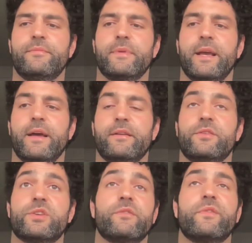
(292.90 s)
And you
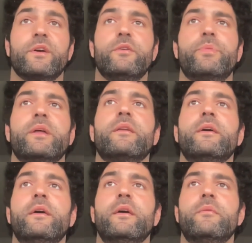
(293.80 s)
should feel a bit
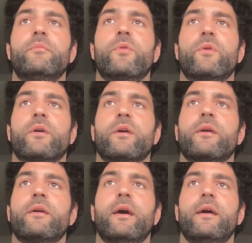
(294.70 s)

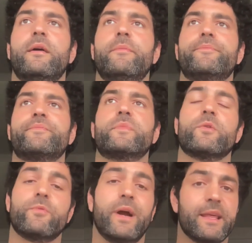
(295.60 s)
more
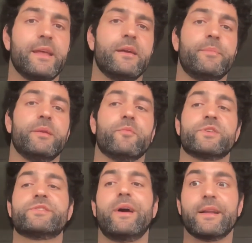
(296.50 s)
ready, a bit more
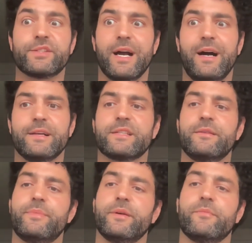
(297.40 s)
strategized, and
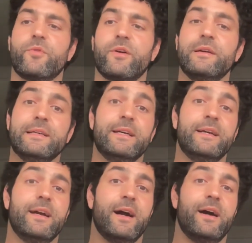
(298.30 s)
a bit more
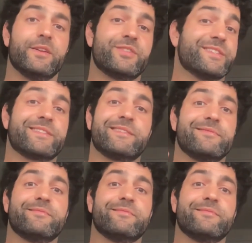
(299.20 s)
just